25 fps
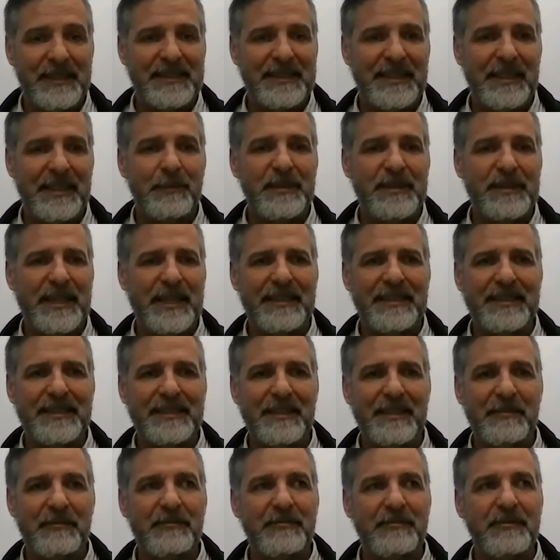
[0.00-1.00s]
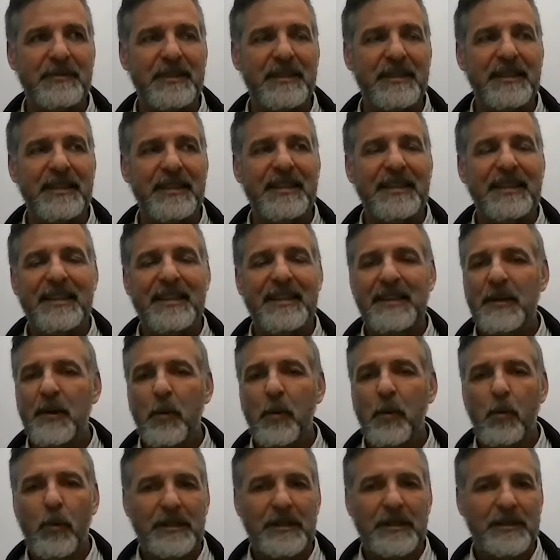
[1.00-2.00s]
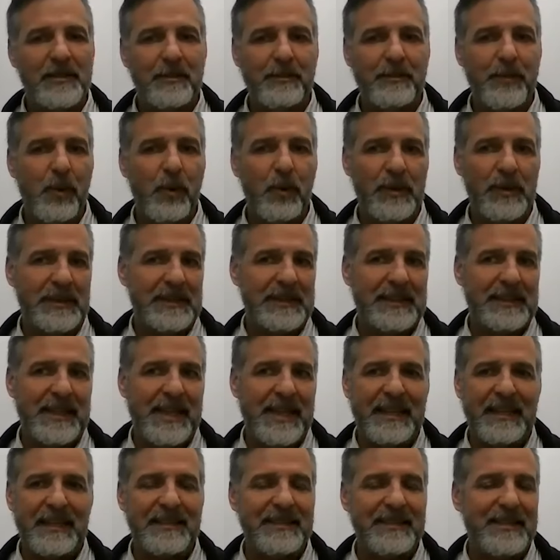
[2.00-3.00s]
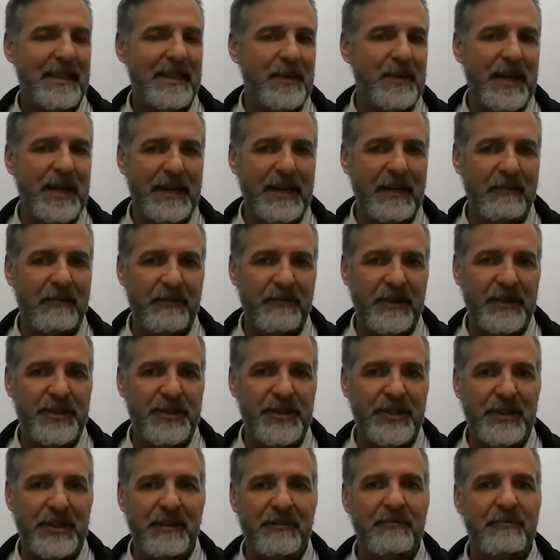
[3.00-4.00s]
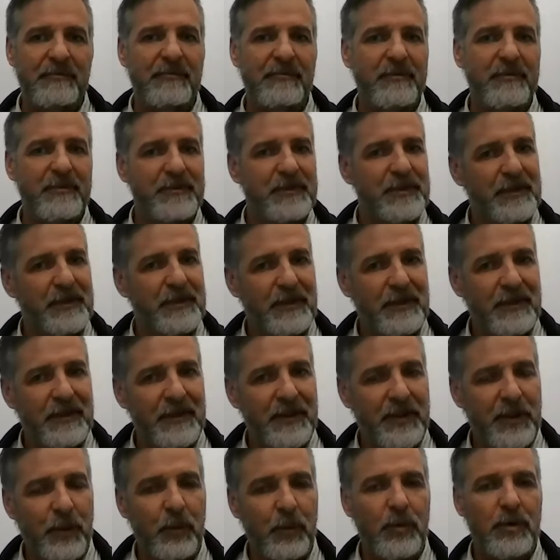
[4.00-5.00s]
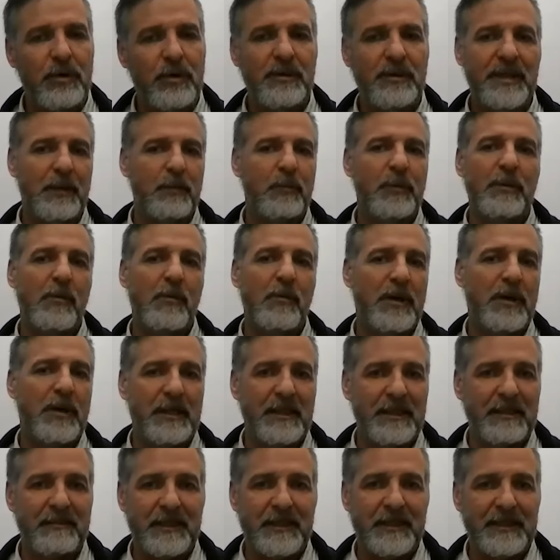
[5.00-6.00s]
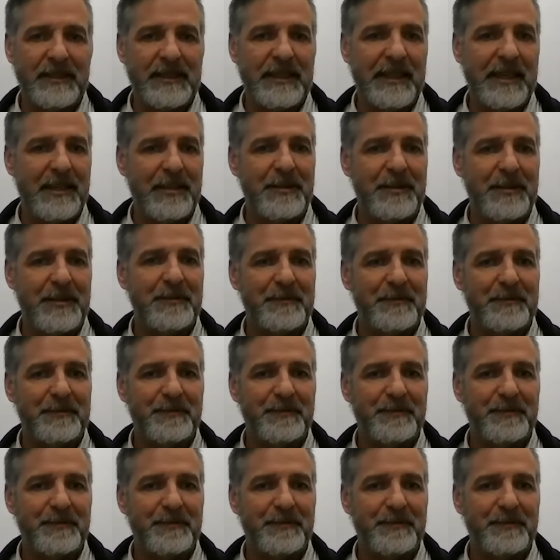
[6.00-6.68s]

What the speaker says: the same sense of what's important, and the same kind of vision of the world that we want to live in together.